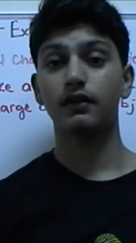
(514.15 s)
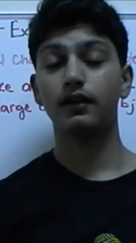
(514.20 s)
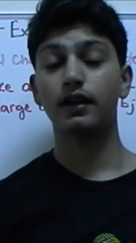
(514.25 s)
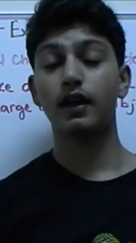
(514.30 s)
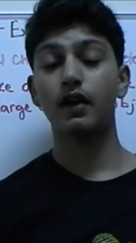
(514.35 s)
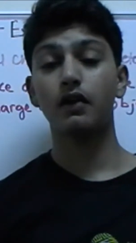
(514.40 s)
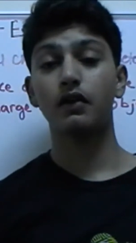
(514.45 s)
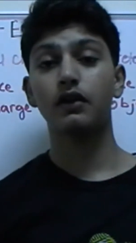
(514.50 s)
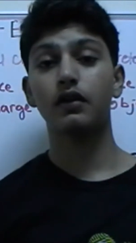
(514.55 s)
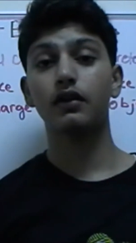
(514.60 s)

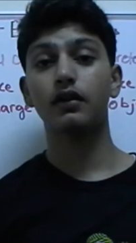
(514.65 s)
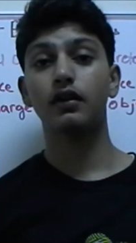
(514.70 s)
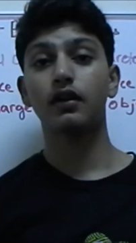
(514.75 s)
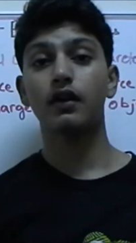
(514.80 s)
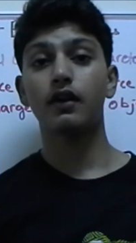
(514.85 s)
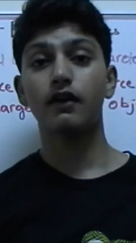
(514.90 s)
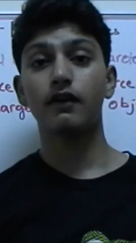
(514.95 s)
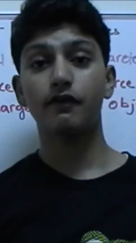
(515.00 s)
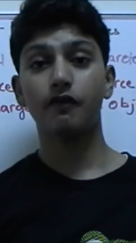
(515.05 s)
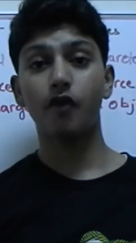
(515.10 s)
Now the
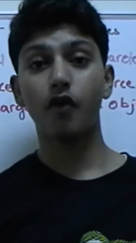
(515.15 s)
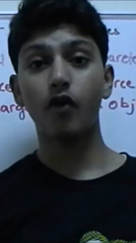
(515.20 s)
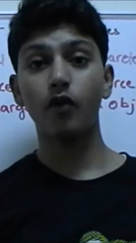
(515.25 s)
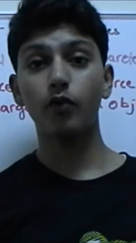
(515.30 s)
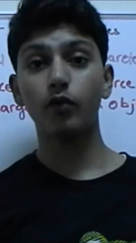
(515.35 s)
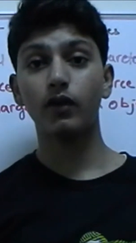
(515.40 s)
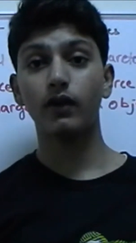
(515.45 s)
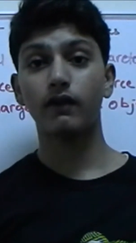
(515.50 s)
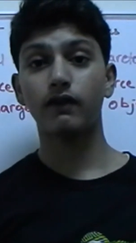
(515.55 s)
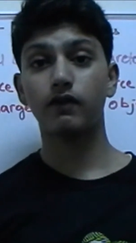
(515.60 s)

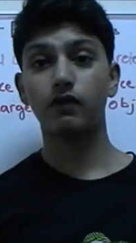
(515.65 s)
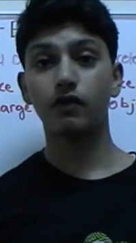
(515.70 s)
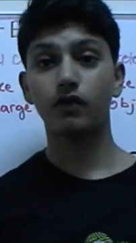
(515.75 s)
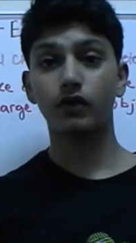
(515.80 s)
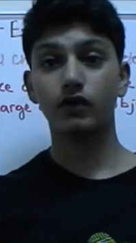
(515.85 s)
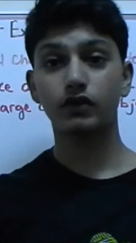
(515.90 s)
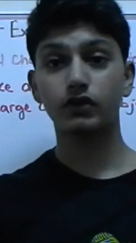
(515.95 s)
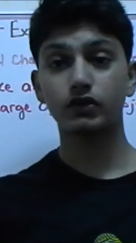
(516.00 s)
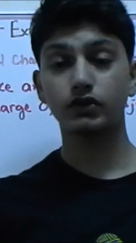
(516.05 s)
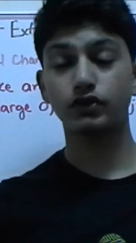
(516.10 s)
formula
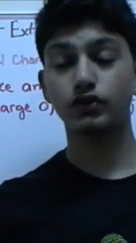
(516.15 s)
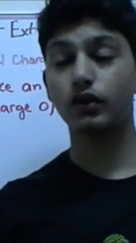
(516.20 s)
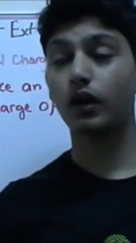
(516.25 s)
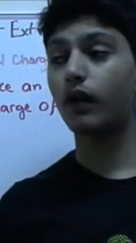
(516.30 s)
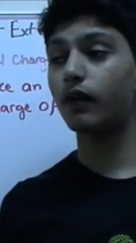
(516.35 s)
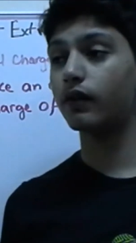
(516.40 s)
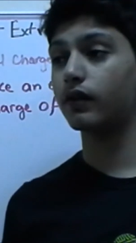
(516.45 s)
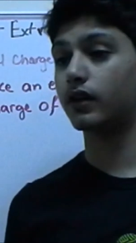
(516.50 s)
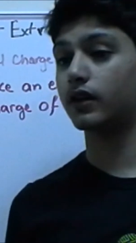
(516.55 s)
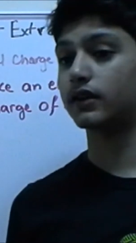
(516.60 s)
to
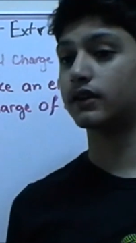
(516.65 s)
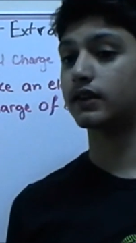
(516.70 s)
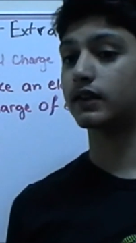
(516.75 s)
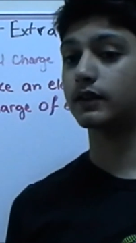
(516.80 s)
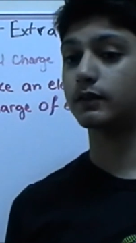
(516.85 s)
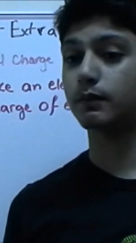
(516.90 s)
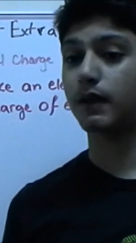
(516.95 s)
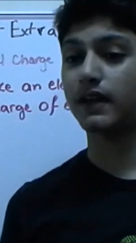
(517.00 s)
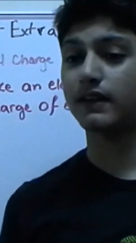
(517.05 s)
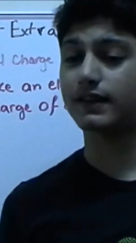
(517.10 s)
solve this
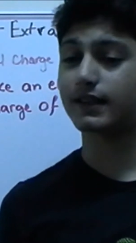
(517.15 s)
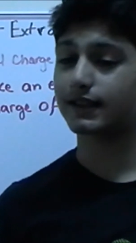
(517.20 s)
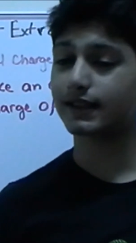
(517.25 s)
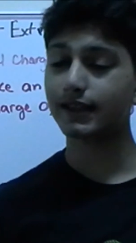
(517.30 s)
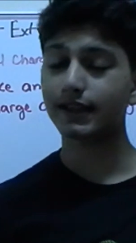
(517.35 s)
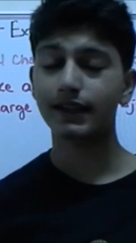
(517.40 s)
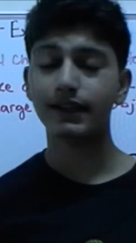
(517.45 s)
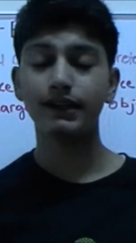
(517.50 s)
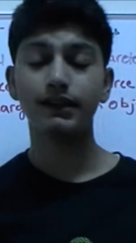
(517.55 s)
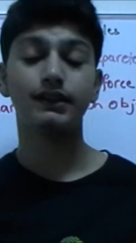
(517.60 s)
is
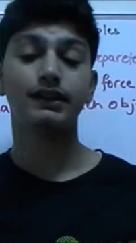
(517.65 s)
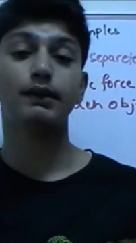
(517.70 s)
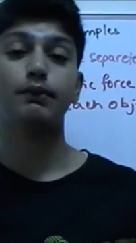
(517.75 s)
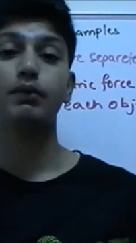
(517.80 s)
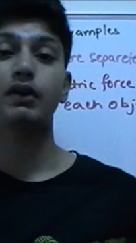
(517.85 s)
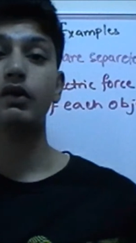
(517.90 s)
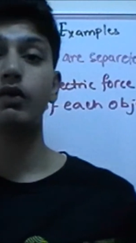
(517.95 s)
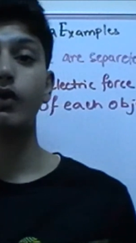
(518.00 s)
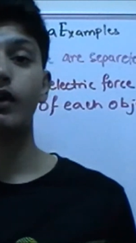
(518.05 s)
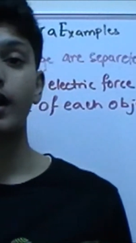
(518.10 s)
basically easy,
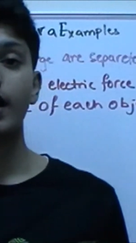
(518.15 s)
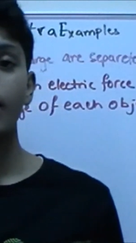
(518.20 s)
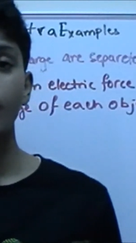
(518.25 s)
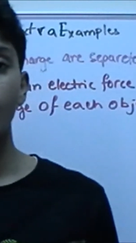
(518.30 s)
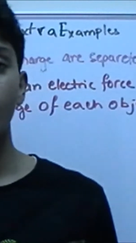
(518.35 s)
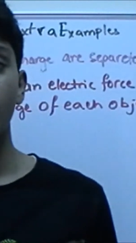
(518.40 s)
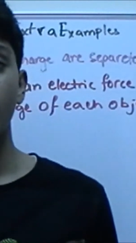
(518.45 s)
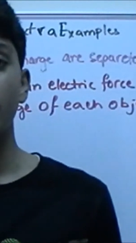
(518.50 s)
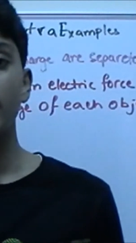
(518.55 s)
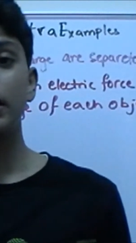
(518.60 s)
but what
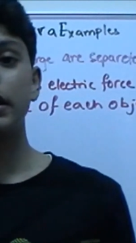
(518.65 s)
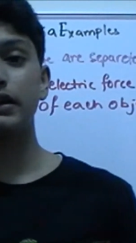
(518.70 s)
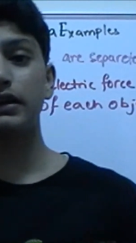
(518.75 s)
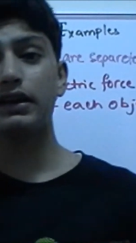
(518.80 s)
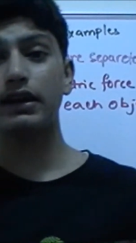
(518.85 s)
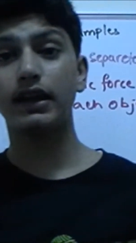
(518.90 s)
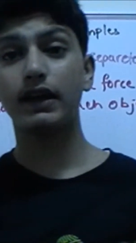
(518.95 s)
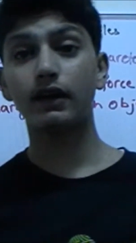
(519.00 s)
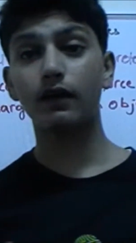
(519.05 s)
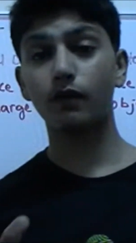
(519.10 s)

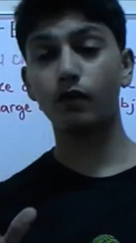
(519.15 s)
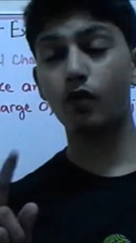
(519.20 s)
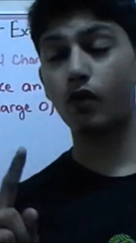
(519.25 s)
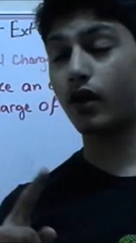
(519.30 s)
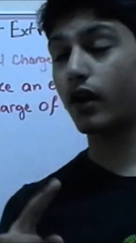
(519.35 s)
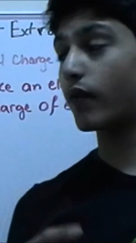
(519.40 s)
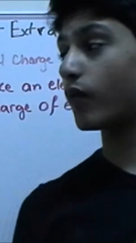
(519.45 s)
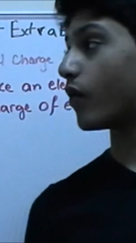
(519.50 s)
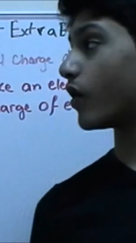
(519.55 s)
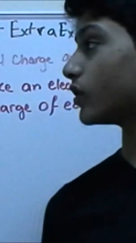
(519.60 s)

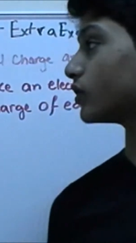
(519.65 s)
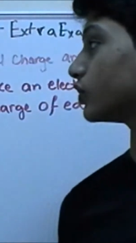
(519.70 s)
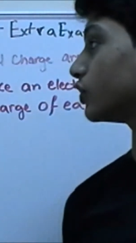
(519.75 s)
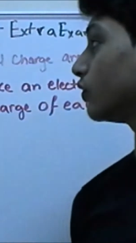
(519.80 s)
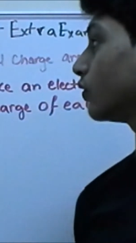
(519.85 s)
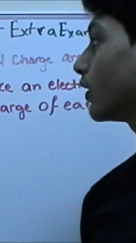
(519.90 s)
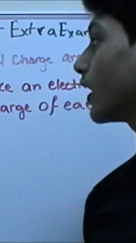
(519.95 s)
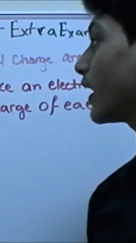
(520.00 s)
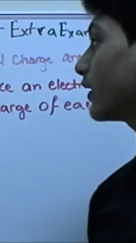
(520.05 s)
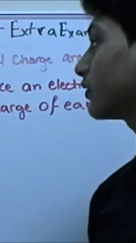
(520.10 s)
I want
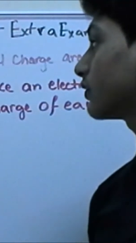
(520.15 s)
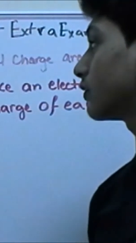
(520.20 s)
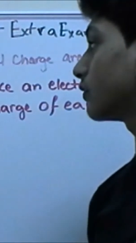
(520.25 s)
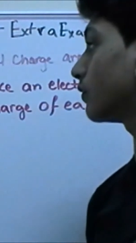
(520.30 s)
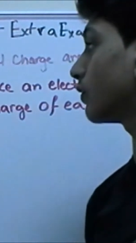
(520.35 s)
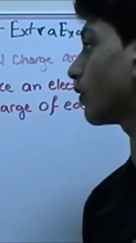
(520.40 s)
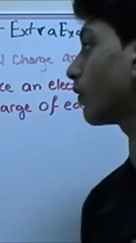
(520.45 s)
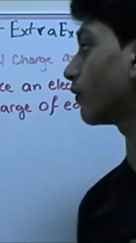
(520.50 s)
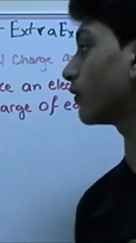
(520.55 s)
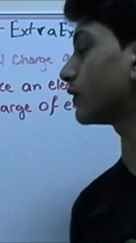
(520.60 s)
you guys to
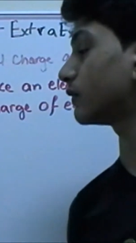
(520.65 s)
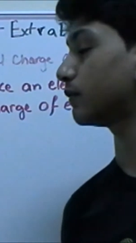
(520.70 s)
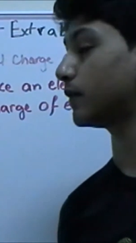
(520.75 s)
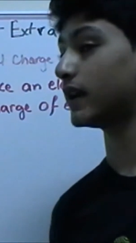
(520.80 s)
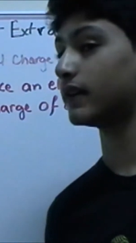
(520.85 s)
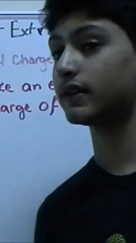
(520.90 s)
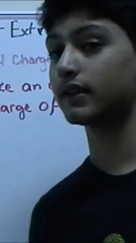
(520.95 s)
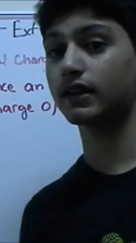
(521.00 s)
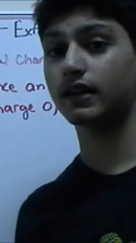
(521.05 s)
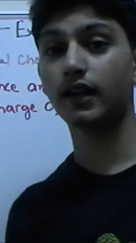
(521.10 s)
know is
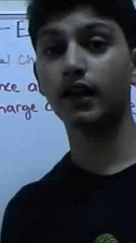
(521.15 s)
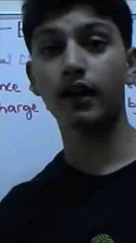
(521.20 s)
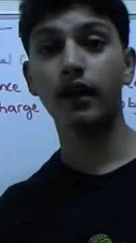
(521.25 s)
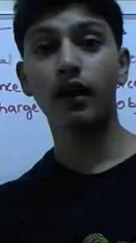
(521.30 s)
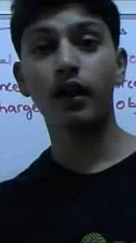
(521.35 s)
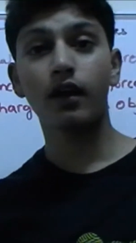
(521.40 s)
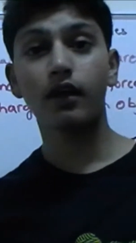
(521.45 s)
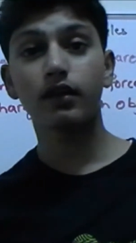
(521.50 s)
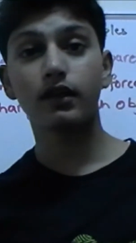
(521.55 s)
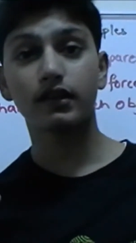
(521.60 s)
basically
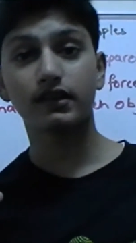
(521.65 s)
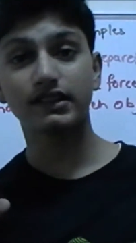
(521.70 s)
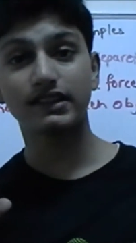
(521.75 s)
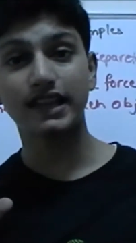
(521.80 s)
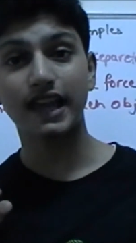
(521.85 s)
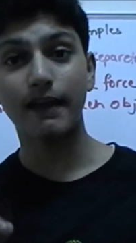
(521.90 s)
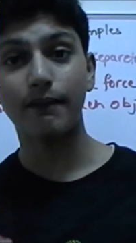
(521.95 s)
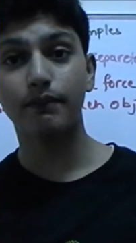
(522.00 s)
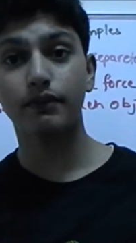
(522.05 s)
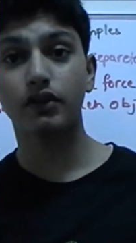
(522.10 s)
the
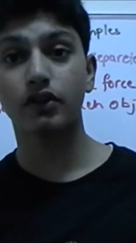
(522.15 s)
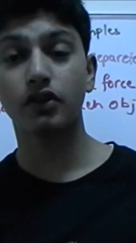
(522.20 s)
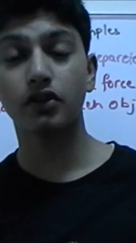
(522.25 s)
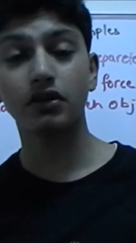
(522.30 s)
steps.